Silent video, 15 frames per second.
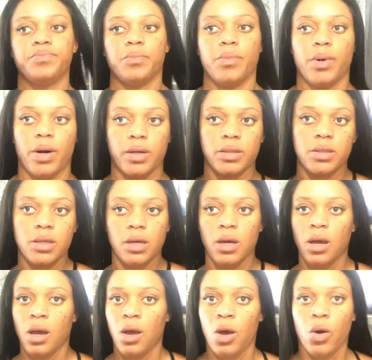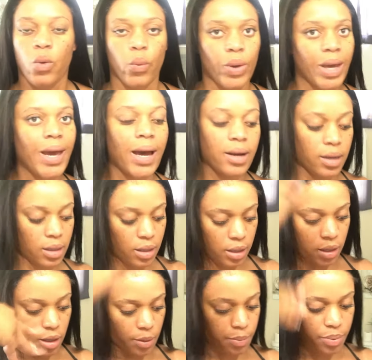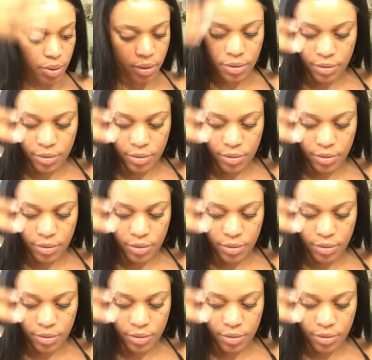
but we gotta keep